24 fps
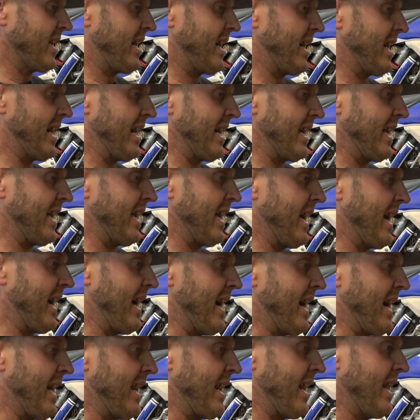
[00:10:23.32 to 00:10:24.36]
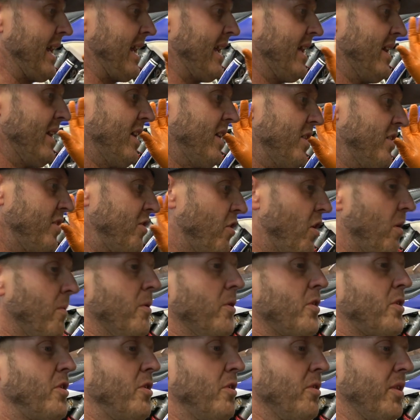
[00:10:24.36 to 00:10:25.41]
I had
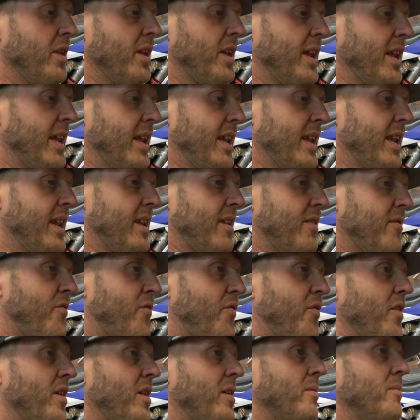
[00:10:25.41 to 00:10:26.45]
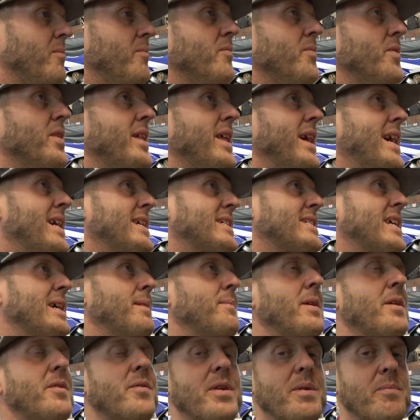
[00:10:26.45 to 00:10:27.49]
normal coolant in it from the last
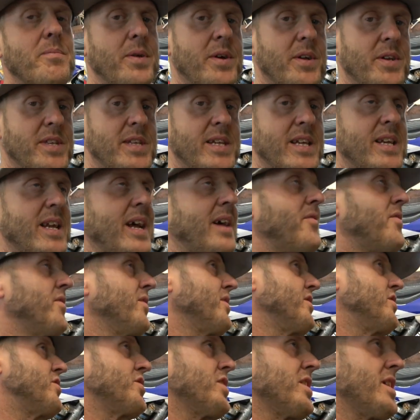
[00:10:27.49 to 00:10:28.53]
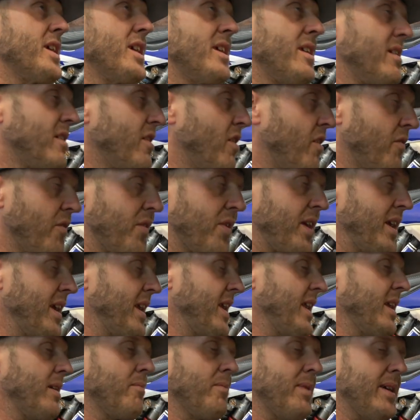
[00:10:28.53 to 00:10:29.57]
time I rebuilt it after the giant
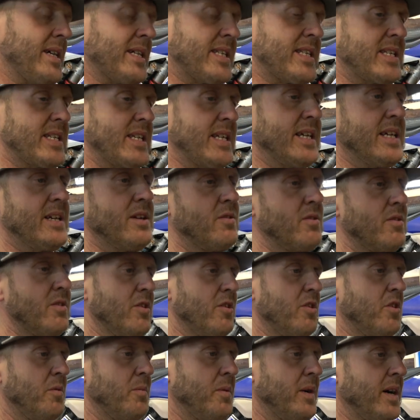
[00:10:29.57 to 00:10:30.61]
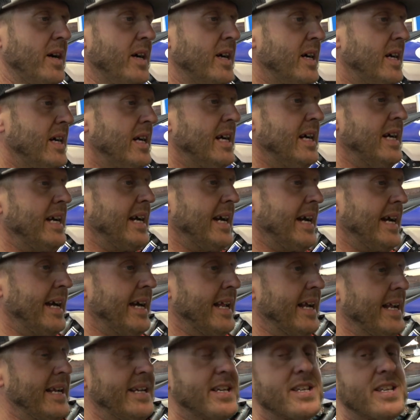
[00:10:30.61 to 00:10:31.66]
overheating mess in Oklahoma,
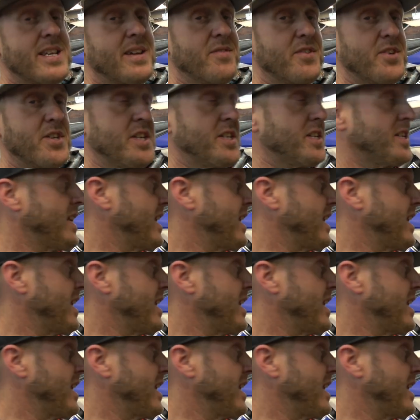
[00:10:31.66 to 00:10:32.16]
and I just never changed